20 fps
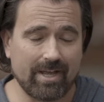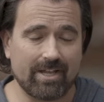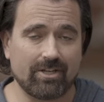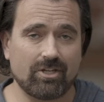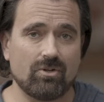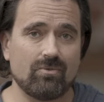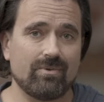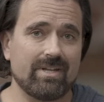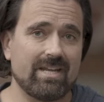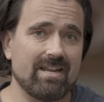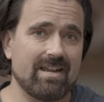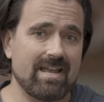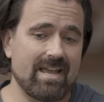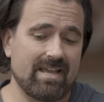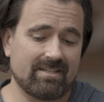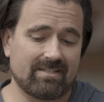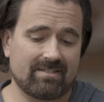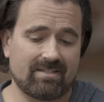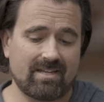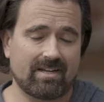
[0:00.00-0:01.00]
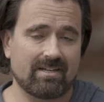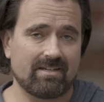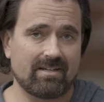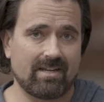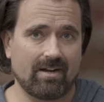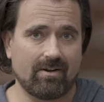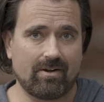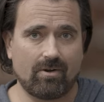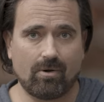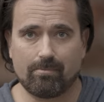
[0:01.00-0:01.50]
and you need a
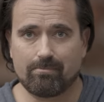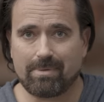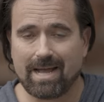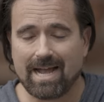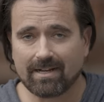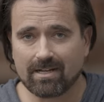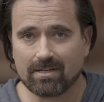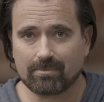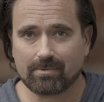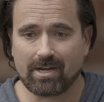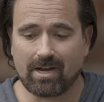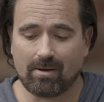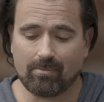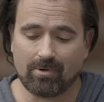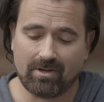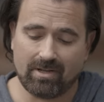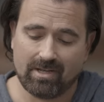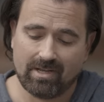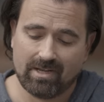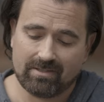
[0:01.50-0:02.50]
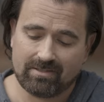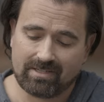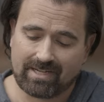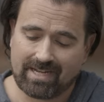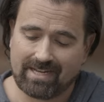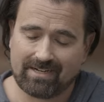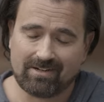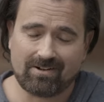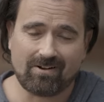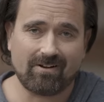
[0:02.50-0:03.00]
secondary or backup camera, the
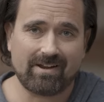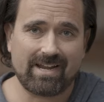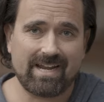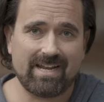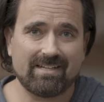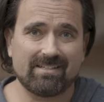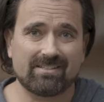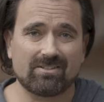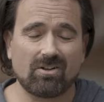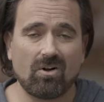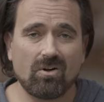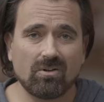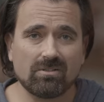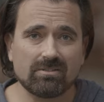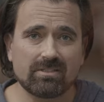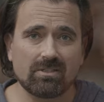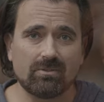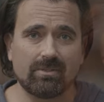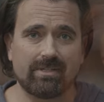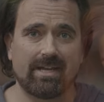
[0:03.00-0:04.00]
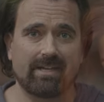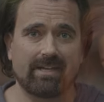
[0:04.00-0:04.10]
Canon R8 is also an